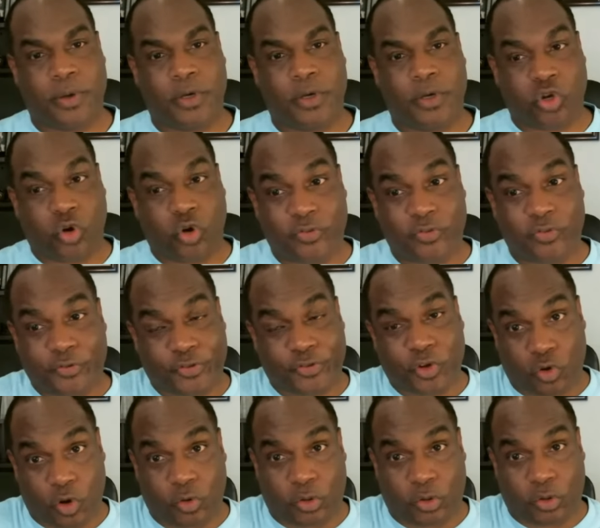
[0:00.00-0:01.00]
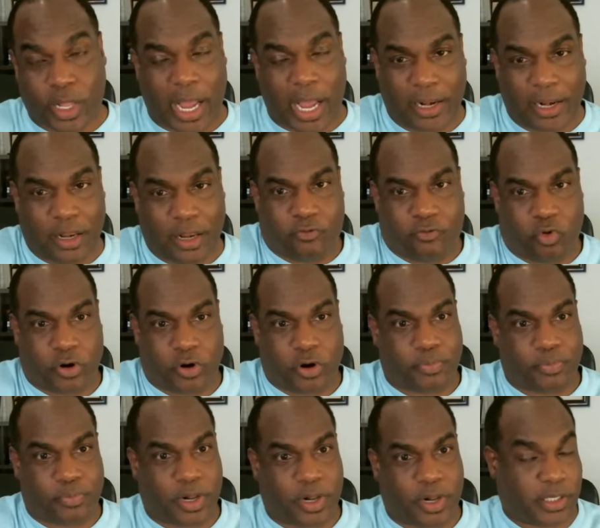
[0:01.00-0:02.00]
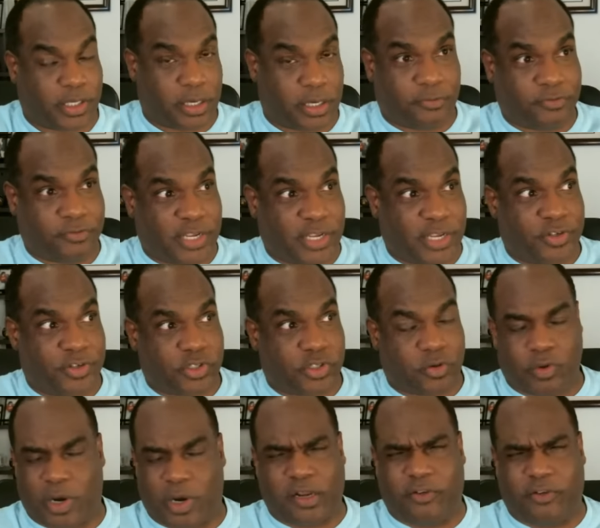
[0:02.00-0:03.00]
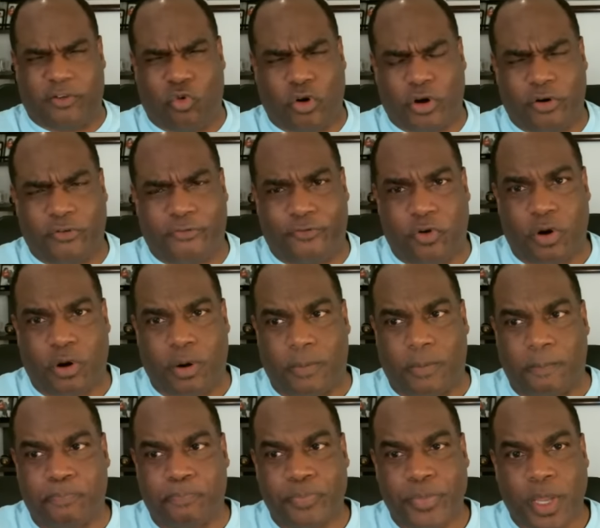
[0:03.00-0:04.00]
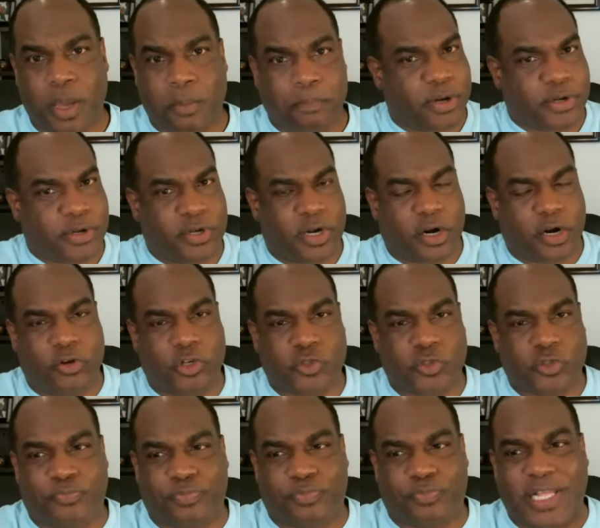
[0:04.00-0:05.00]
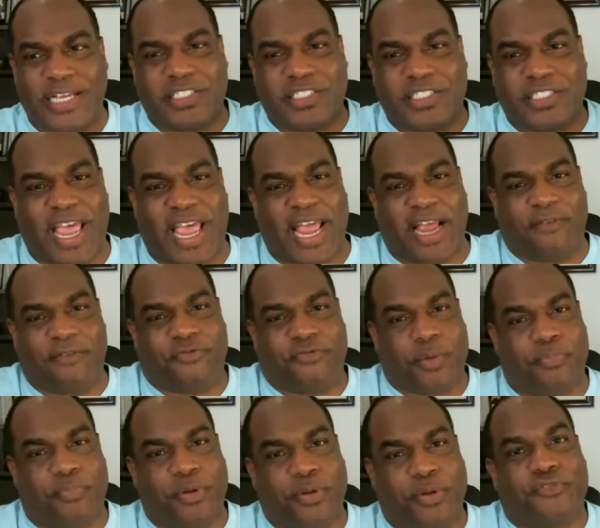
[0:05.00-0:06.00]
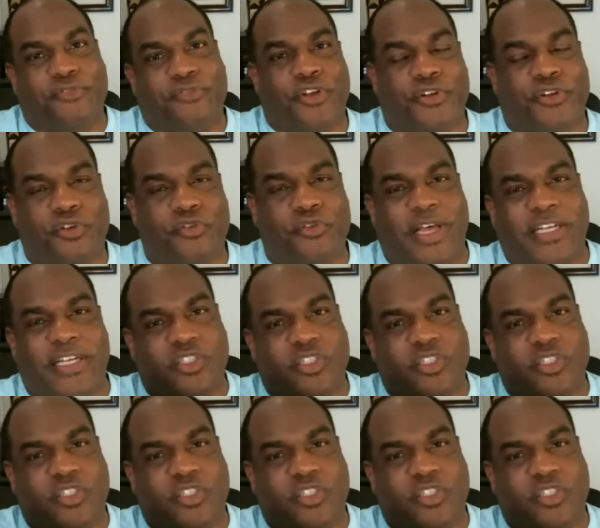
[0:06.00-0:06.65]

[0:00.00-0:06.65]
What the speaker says: So even if you go, I love Warrior Plus, I love JVZoo, I love Warrior Forum, but none of those places have the ability for you to do that.